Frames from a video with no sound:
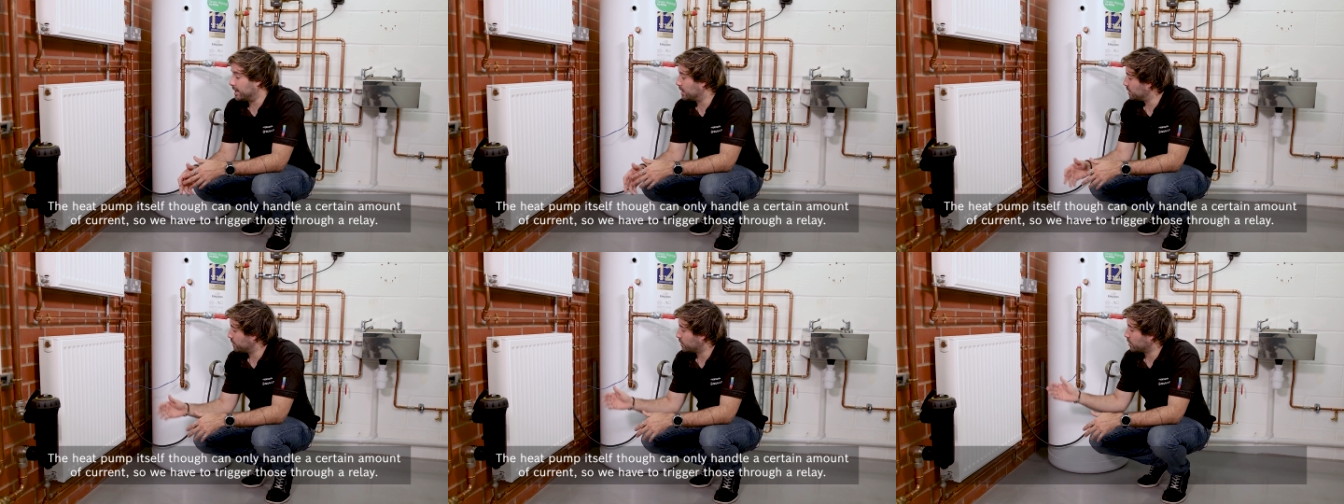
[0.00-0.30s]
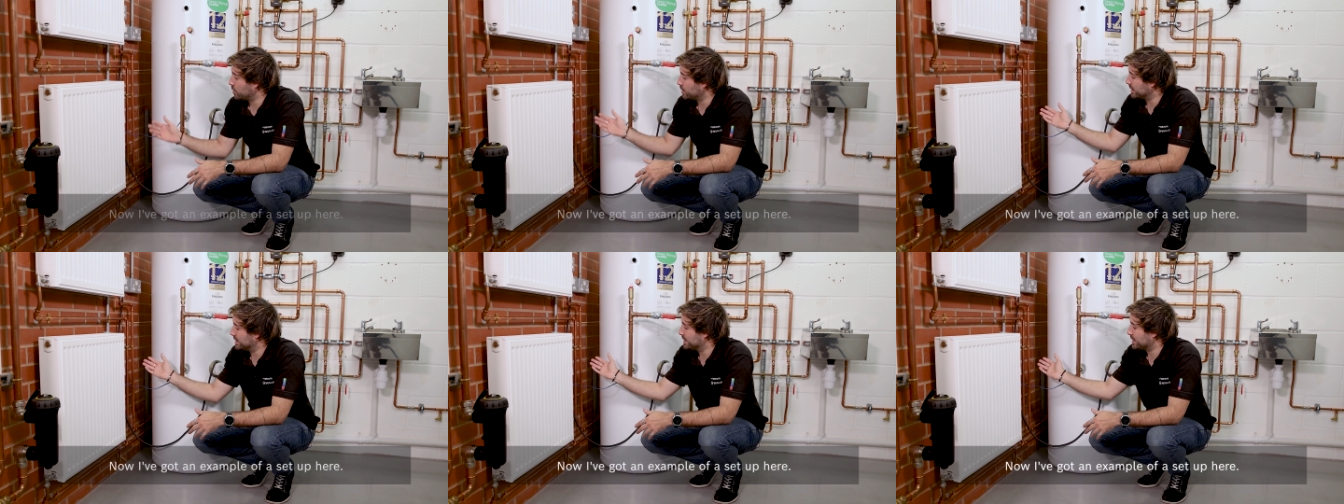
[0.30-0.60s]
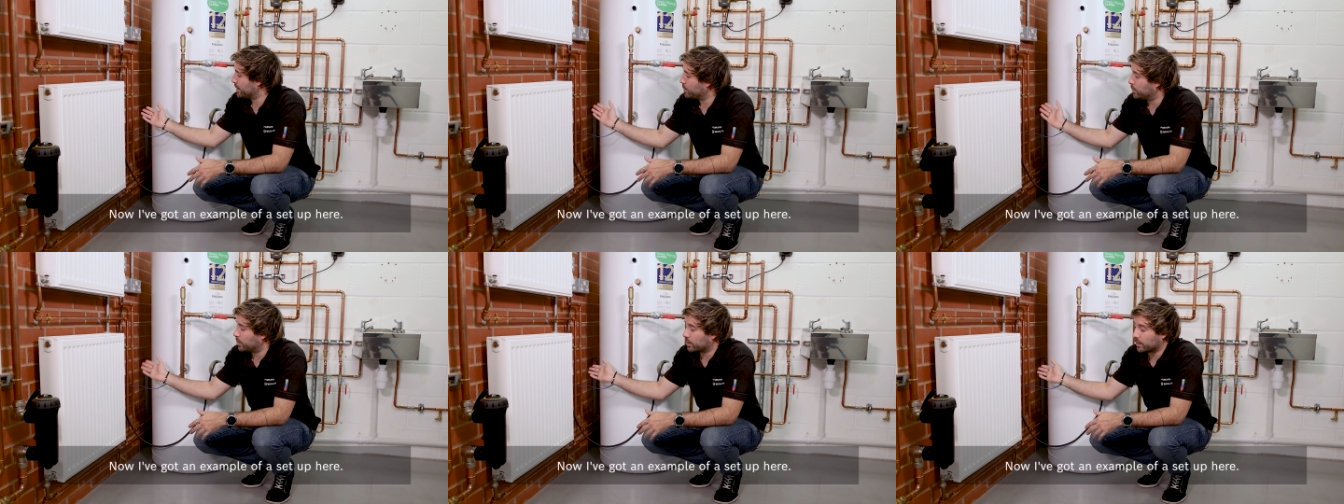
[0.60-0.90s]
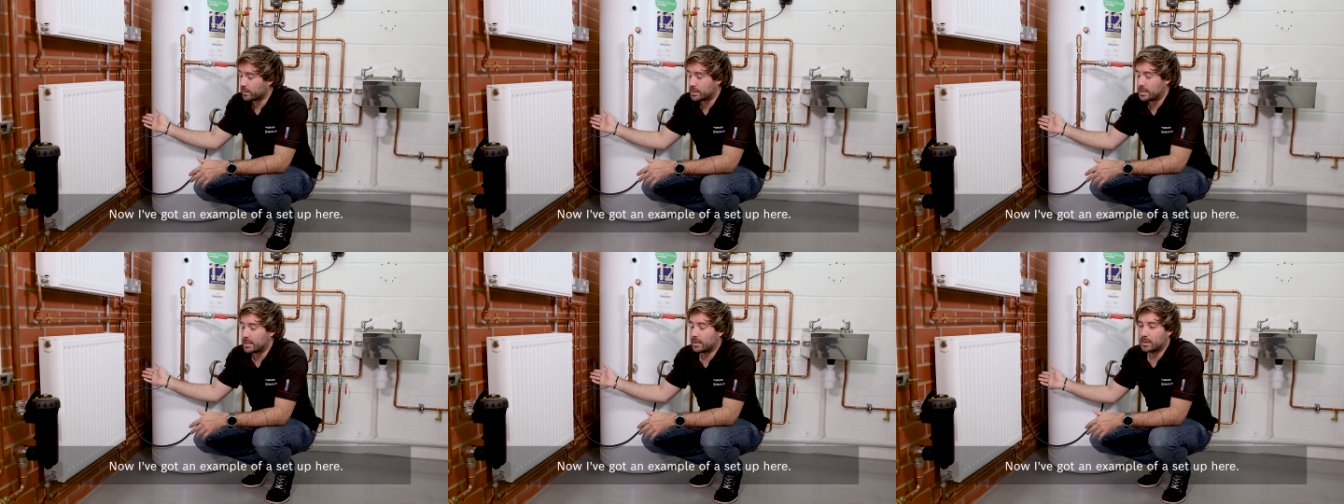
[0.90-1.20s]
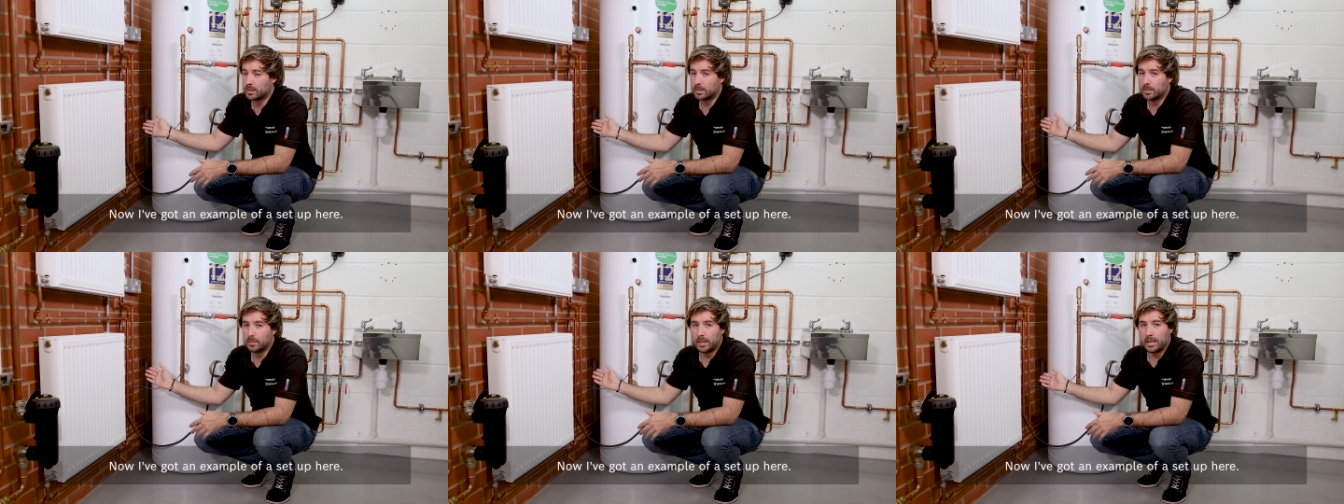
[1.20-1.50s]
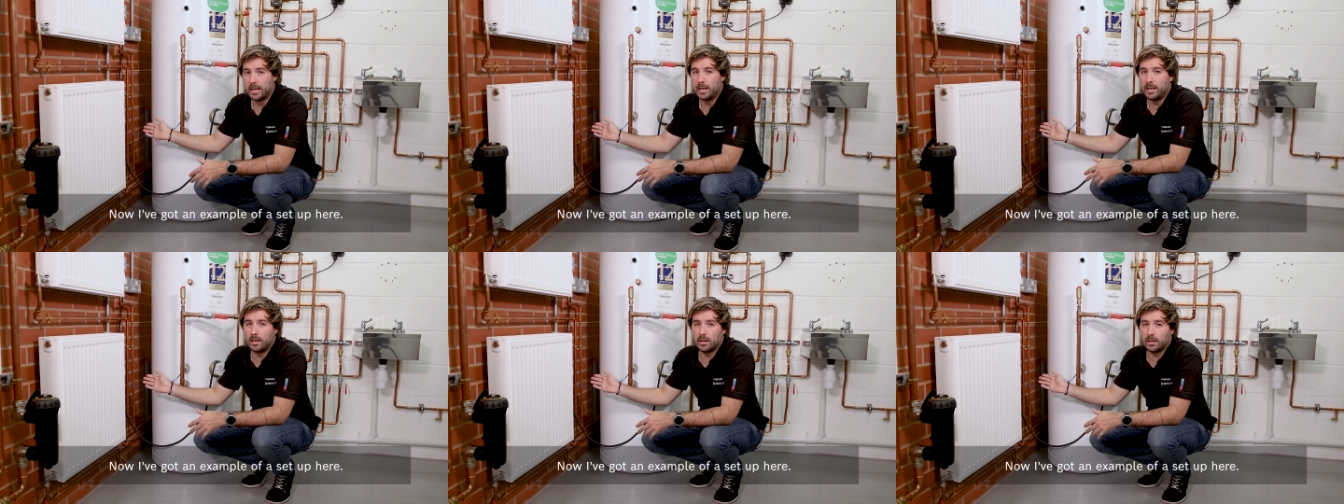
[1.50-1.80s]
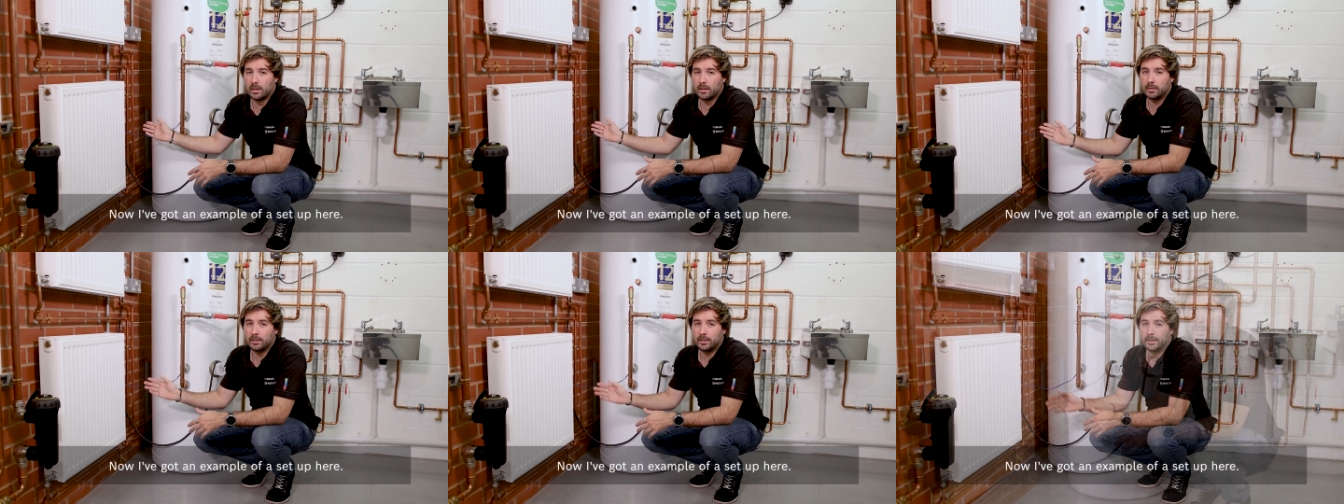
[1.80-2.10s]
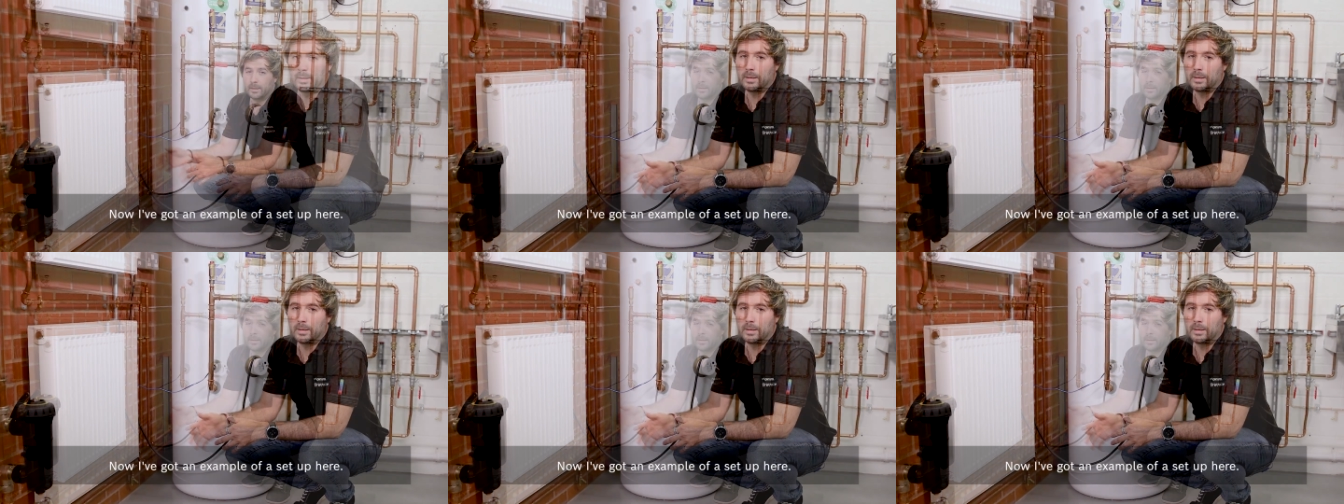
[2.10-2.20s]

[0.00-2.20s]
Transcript: and I've got an example of a setup here.